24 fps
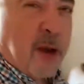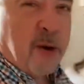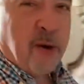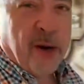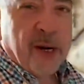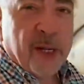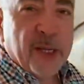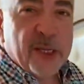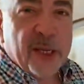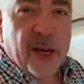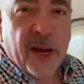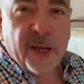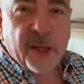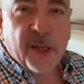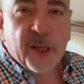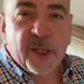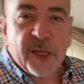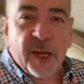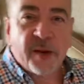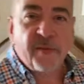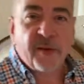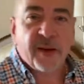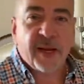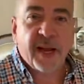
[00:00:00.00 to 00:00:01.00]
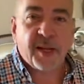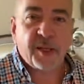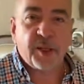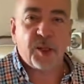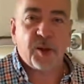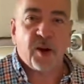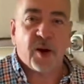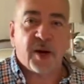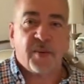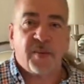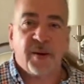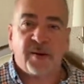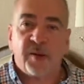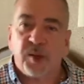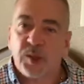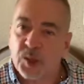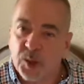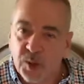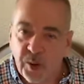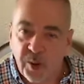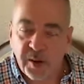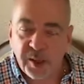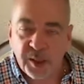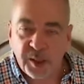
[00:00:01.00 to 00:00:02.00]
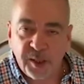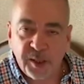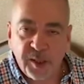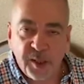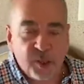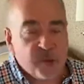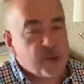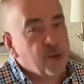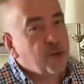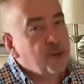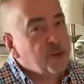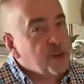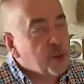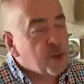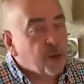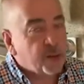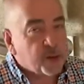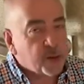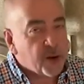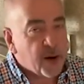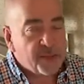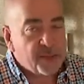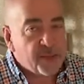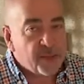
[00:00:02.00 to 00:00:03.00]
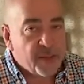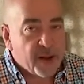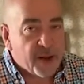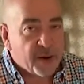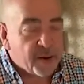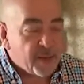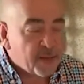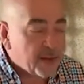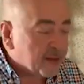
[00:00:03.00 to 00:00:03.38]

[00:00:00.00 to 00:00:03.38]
get criticized because I forget to talk about the storage in these rooms, so I'm trying to be better